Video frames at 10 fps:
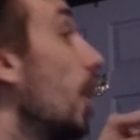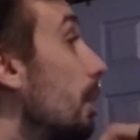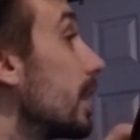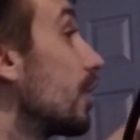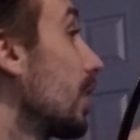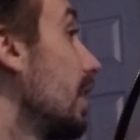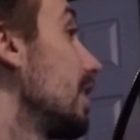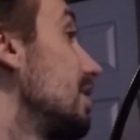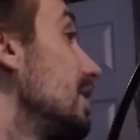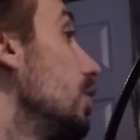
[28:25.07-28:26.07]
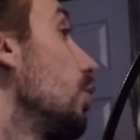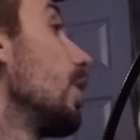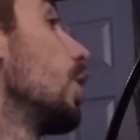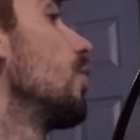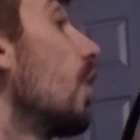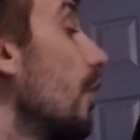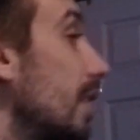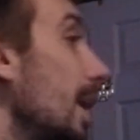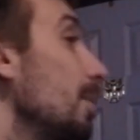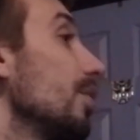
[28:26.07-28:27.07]
opening shot of the casino going over all the
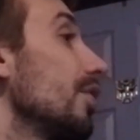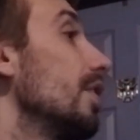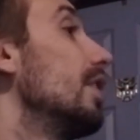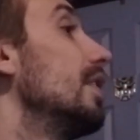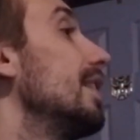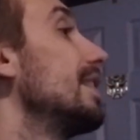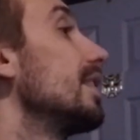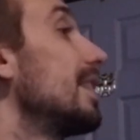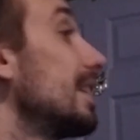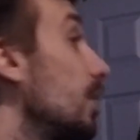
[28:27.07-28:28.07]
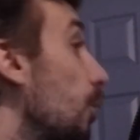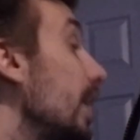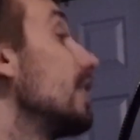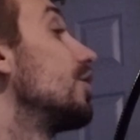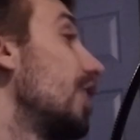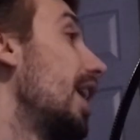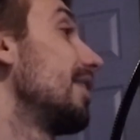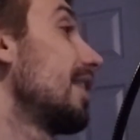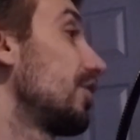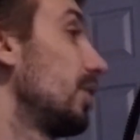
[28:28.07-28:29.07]
tables. That's a wing shot.
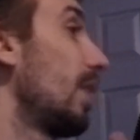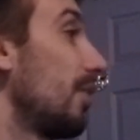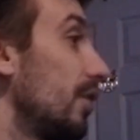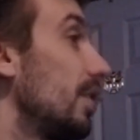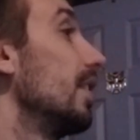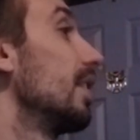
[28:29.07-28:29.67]
That's actually a reference to